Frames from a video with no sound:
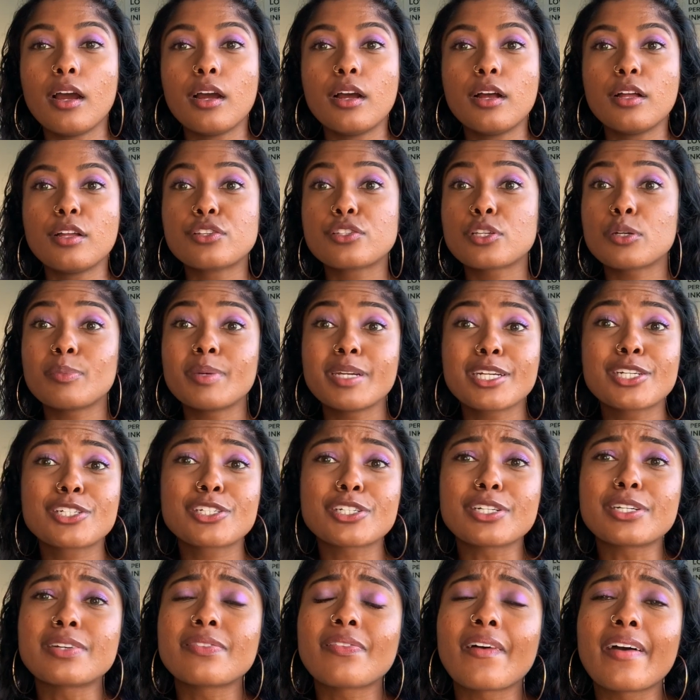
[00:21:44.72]
So make
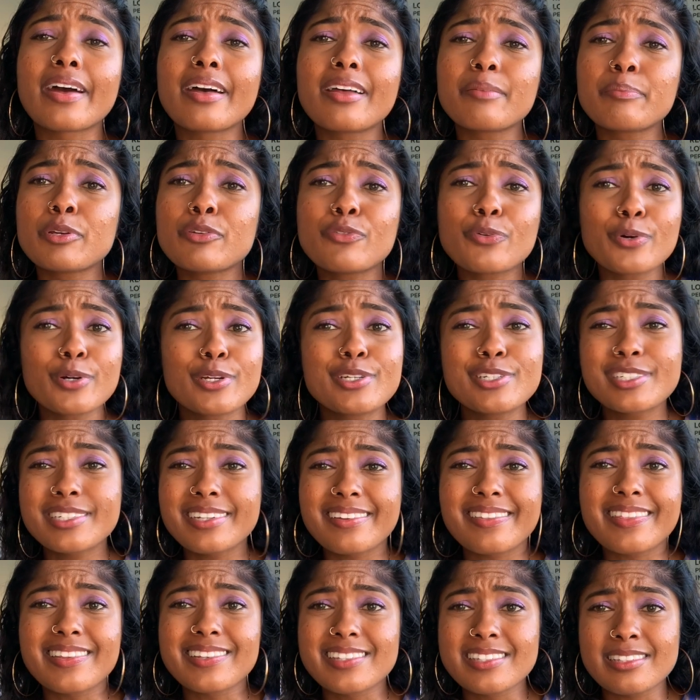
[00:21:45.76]
sure that before you
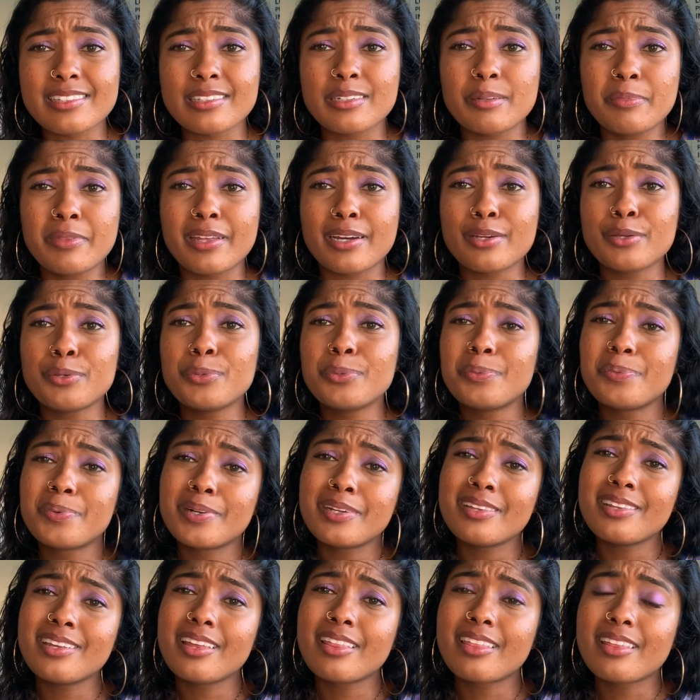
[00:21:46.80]
take this leap that you
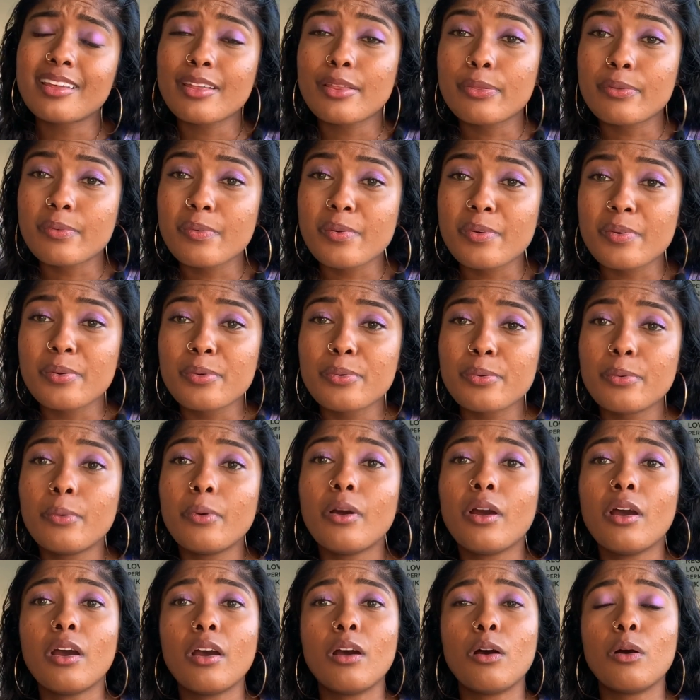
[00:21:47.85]
really think through
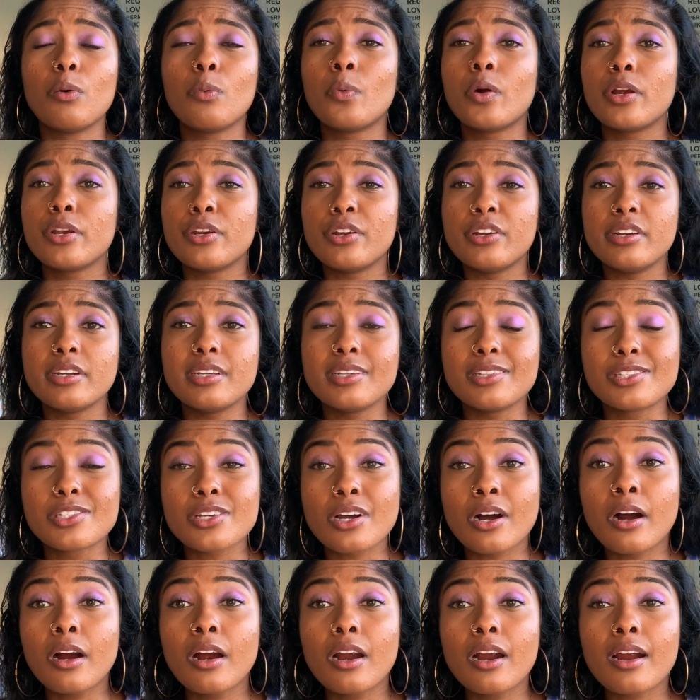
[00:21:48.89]
what your needs
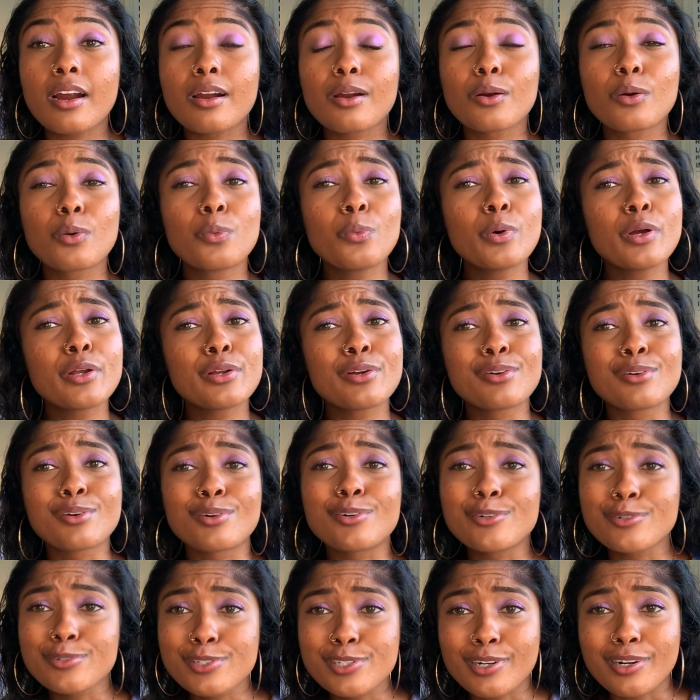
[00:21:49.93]
are, what your
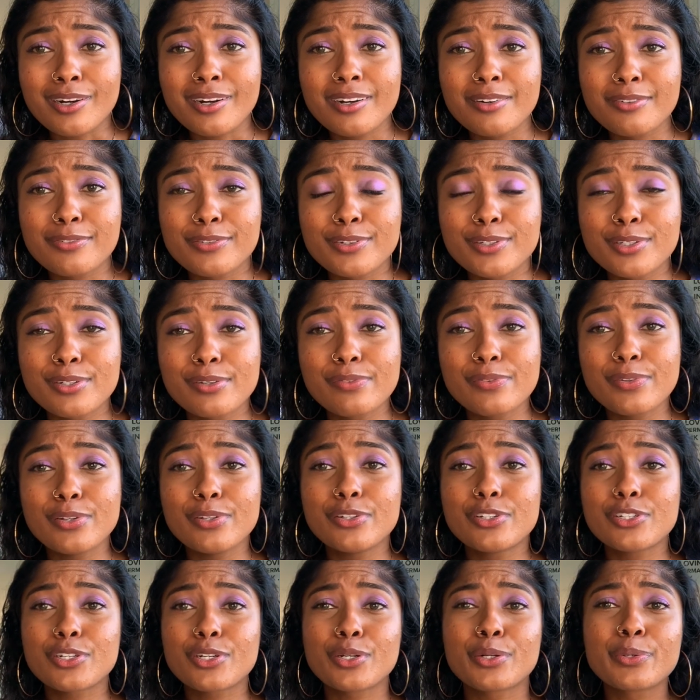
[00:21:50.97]
goals are for your
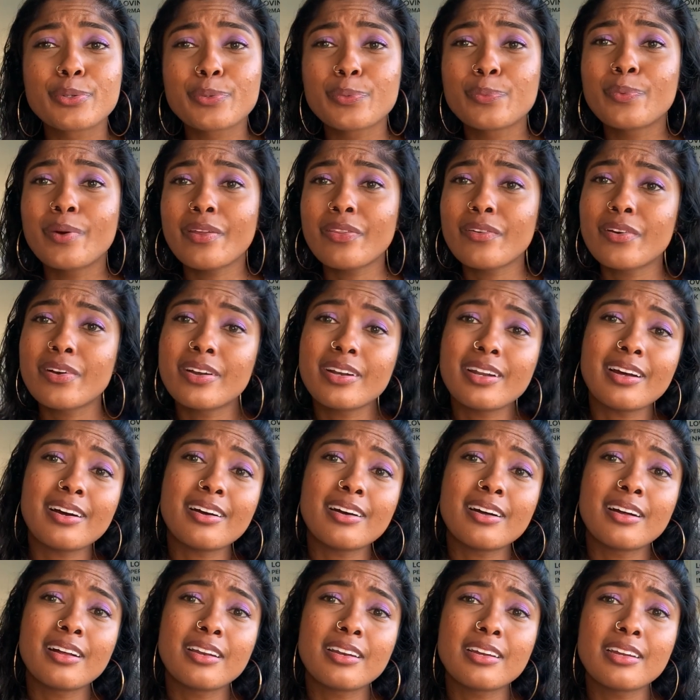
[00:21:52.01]
future, whether or
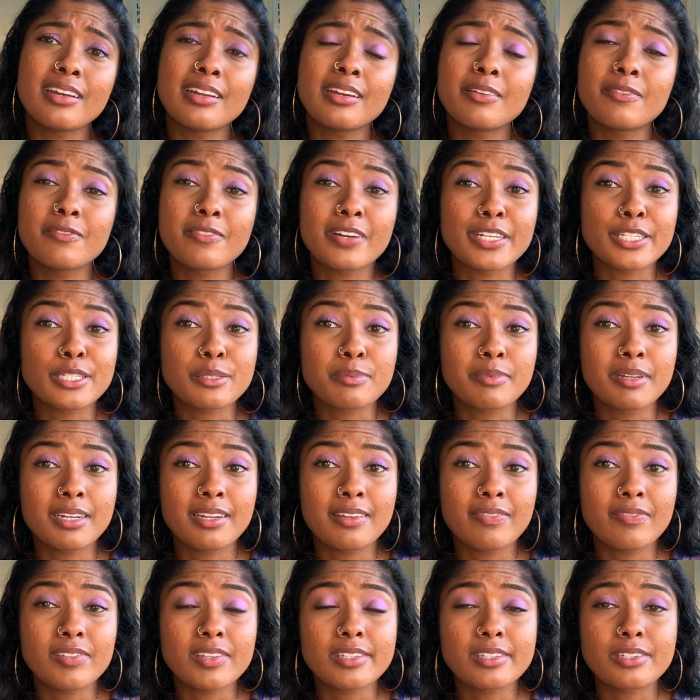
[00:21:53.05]
not an investment
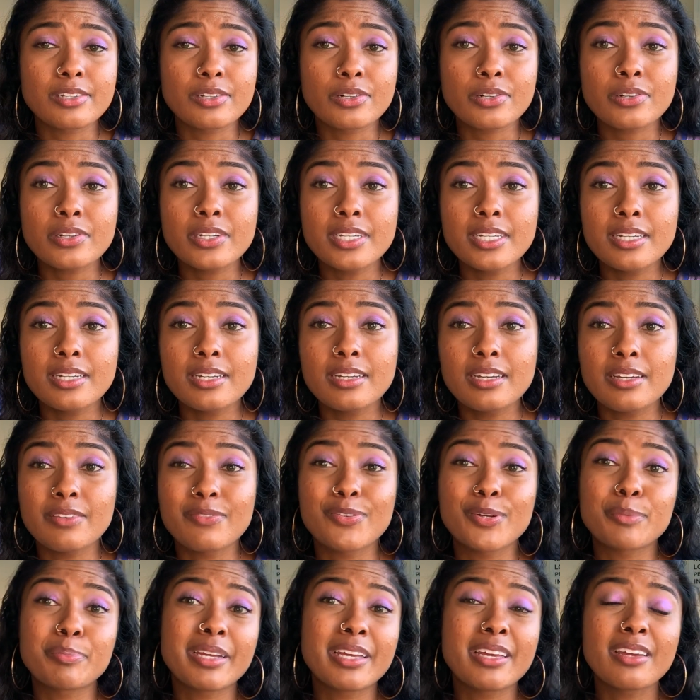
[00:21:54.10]
in this degree, if
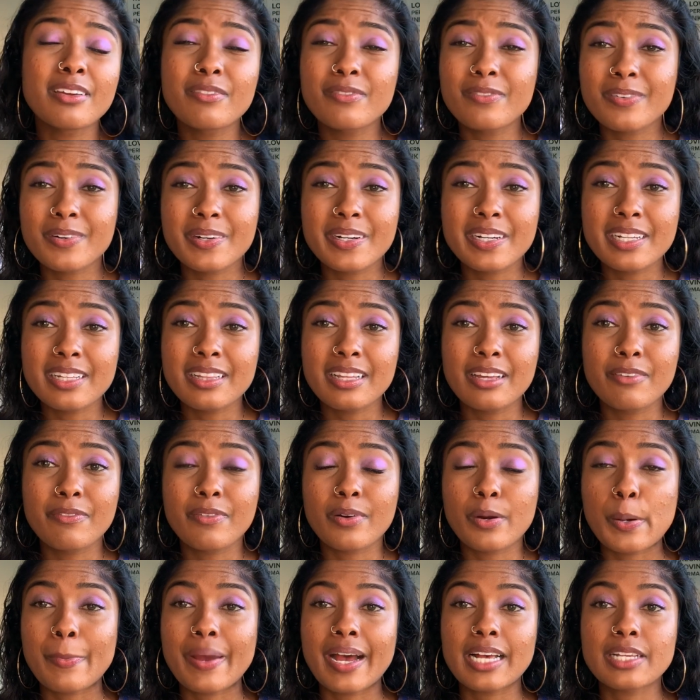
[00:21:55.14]
you're paying for it like
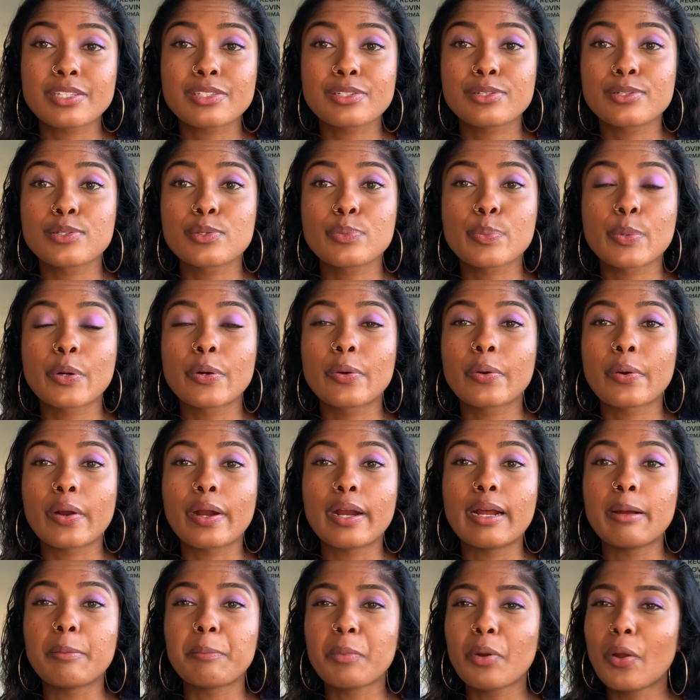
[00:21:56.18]
for a master's
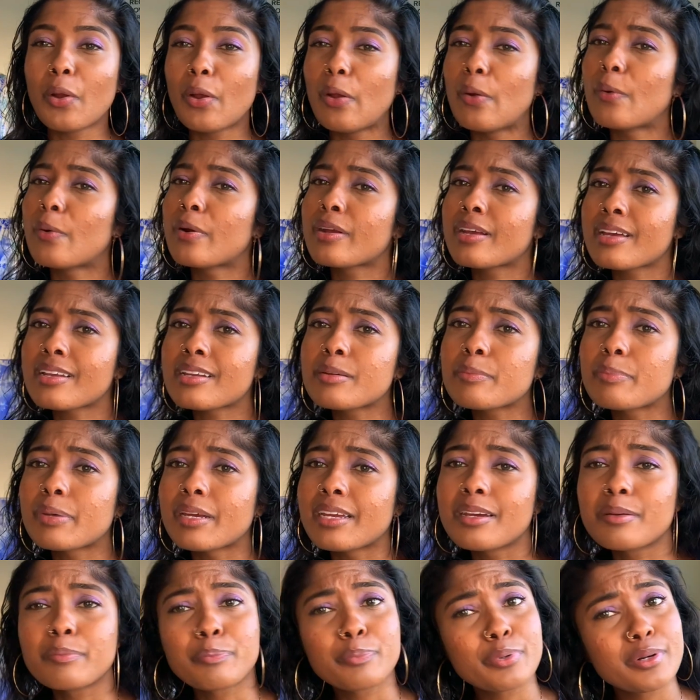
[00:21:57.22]
program, or getting
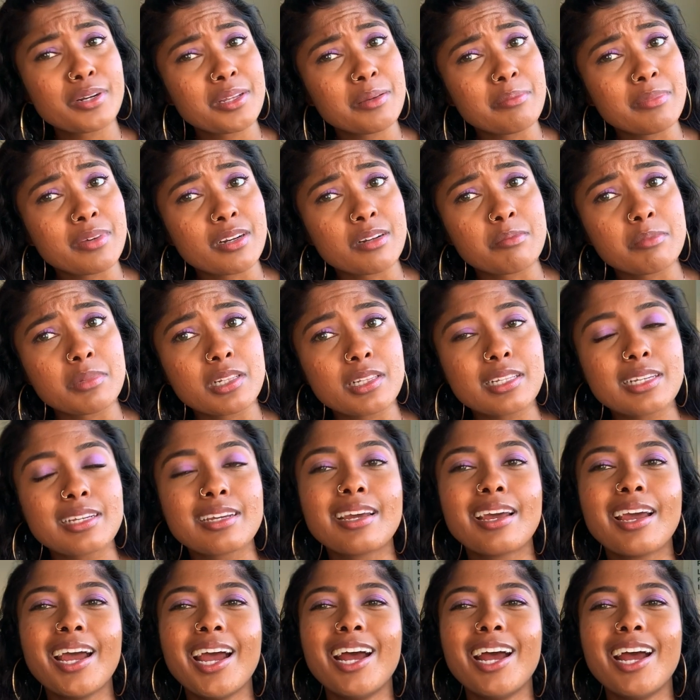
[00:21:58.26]
paid pretty minimally